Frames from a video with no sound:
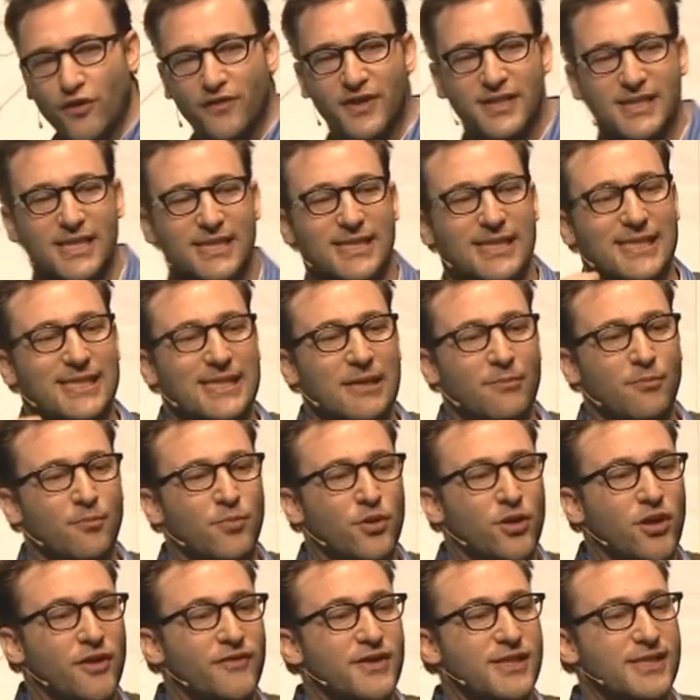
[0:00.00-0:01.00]
as a
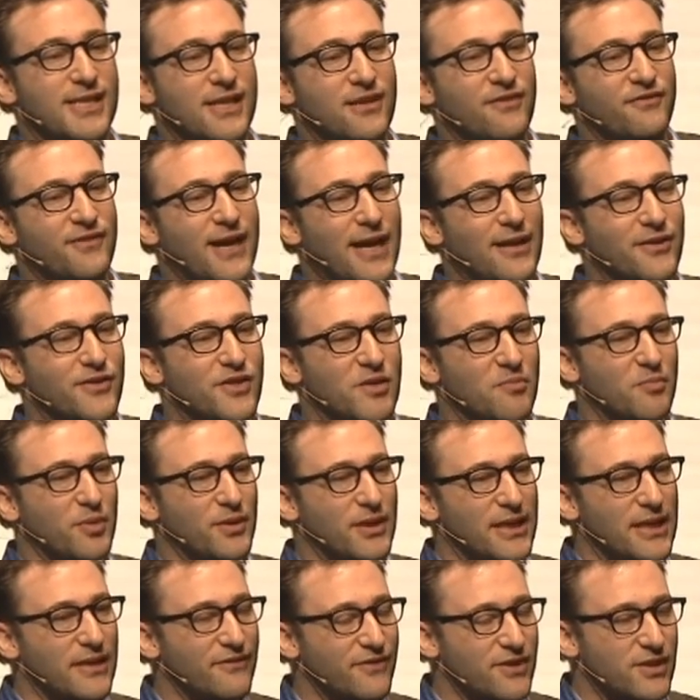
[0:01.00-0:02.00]
symbol of a set of values and
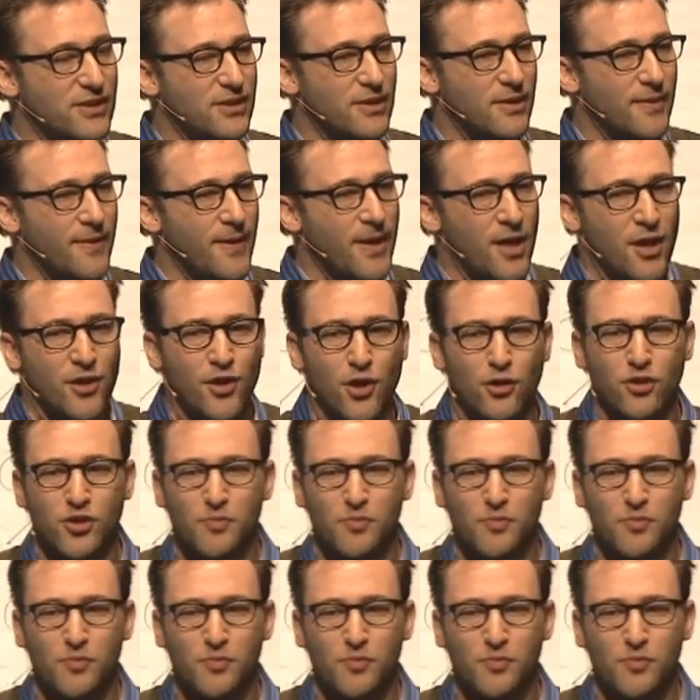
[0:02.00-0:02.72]
beliefs. Those